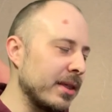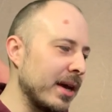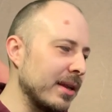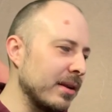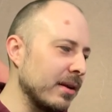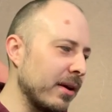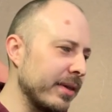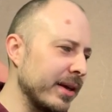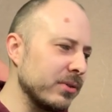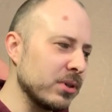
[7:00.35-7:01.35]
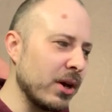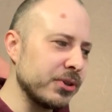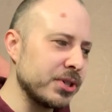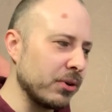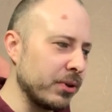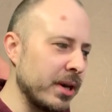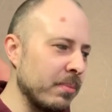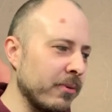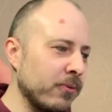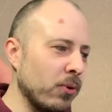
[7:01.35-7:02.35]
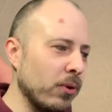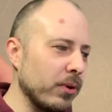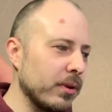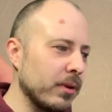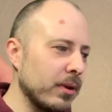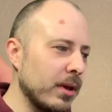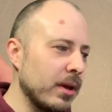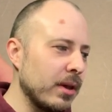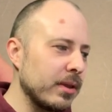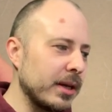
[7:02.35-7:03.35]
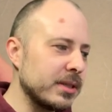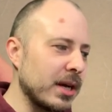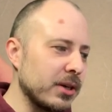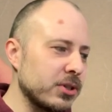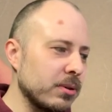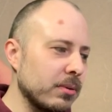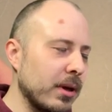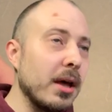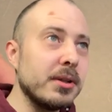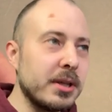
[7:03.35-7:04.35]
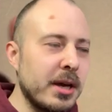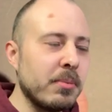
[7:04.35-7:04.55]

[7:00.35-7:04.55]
And then I think it was last year or the year before, they touched, the year